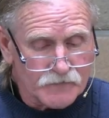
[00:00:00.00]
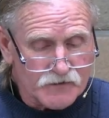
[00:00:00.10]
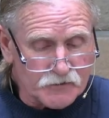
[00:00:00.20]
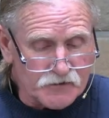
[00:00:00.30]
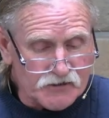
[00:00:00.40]

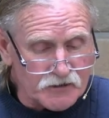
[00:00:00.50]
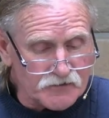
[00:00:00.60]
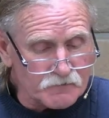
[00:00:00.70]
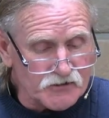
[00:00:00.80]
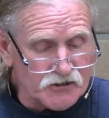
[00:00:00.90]
So he sends
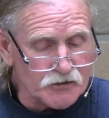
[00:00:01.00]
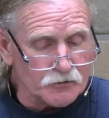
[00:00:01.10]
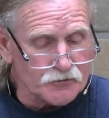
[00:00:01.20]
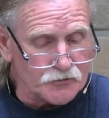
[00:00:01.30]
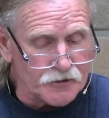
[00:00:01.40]
him cedar
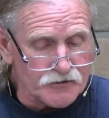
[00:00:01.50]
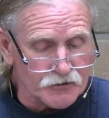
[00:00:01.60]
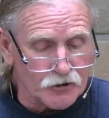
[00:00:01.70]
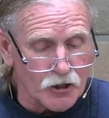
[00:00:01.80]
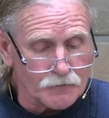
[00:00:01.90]
trees
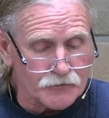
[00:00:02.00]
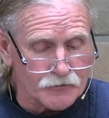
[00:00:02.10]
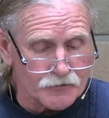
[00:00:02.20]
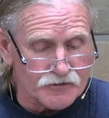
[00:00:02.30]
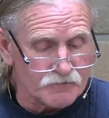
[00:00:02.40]
and
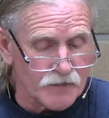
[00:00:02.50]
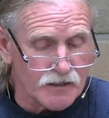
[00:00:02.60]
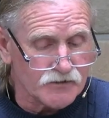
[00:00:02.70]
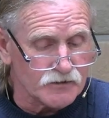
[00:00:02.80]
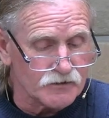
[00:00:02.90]
carpenters and
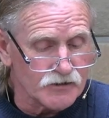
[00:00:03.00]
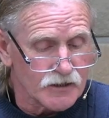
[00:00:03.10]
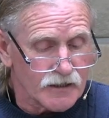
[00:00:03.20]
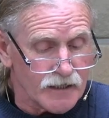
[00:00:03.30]
masons,